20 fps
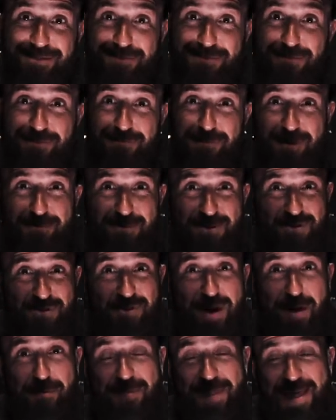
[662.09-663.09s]
soon, but I'm just
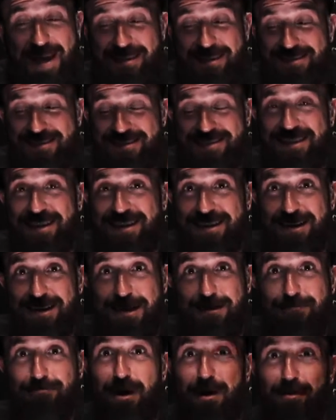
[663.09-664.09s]
dropping that seed
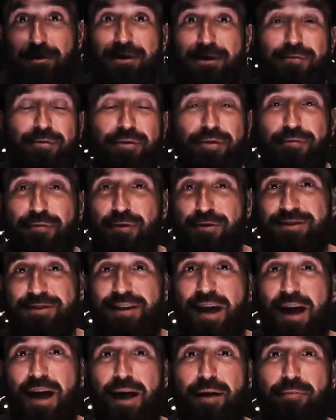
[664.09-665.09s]
in public for the first
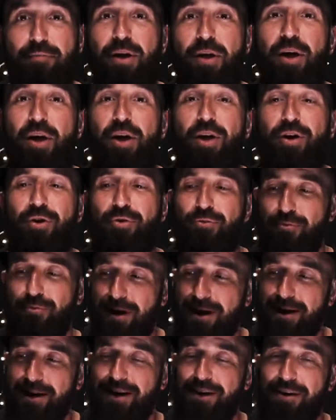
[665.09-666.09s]
time
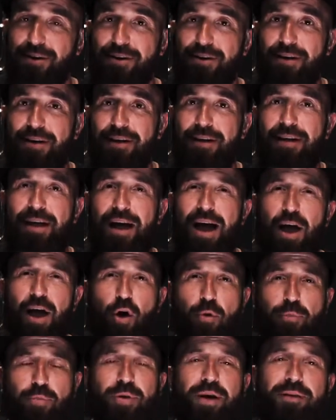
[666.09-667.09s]
right here. I
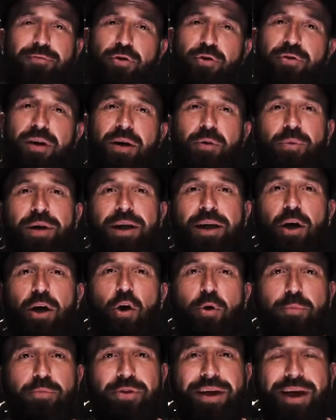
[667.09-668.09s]
hope you have a great week. I
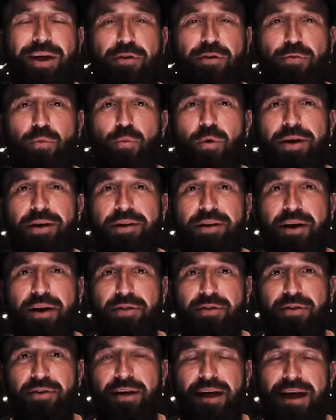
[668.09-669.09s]
hope you care for one
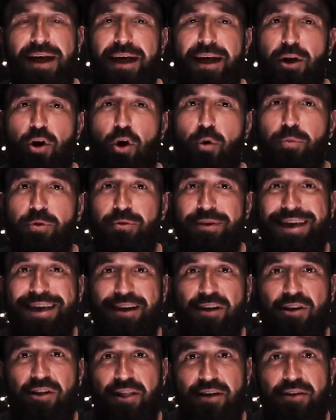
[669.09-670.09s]
another, and I hope you
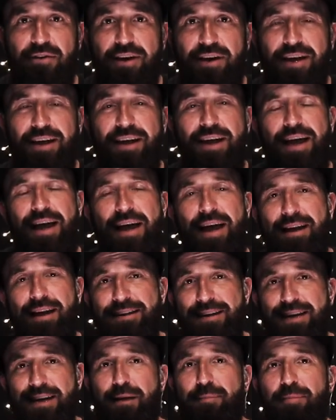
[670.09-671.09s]
get clarity
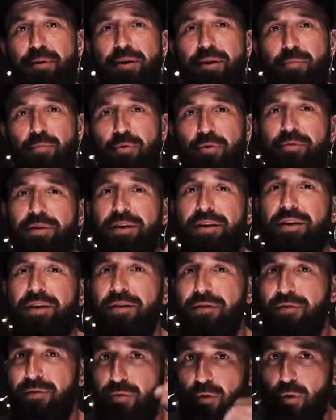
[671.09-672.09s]
and keep moving
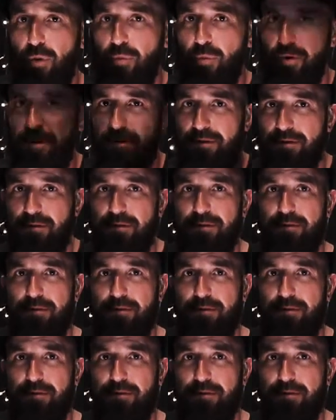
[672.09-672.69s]
forward.